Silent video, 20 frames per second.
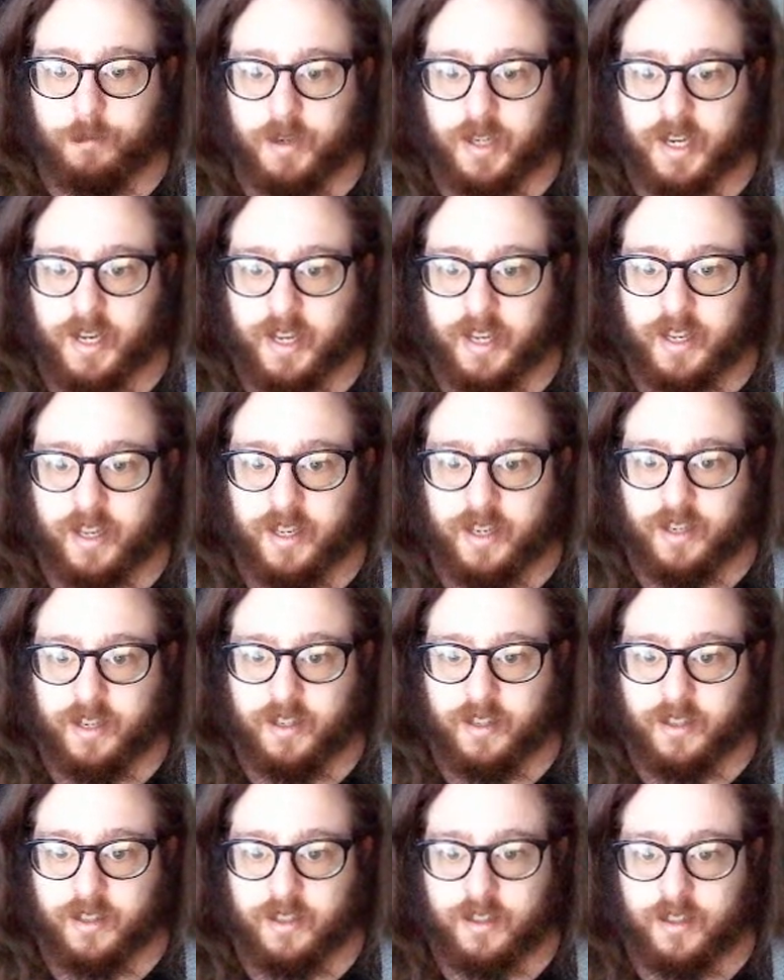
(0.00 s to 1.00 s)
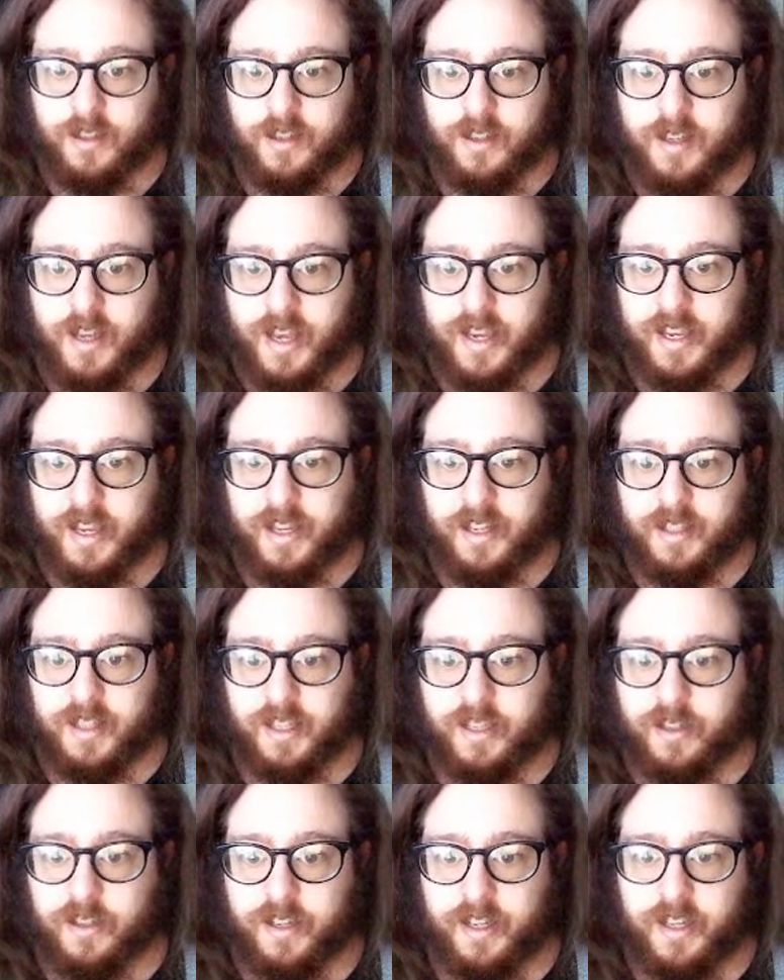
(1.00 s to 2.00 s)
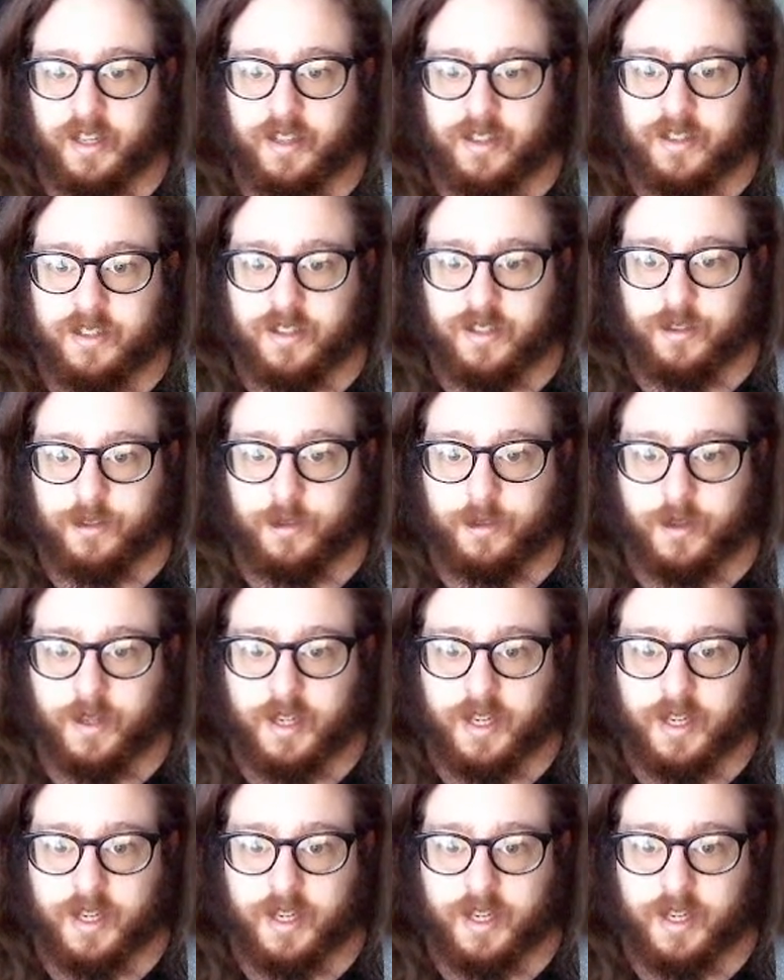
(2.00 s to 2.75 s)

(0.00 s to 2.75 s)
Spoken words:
but I can click on it to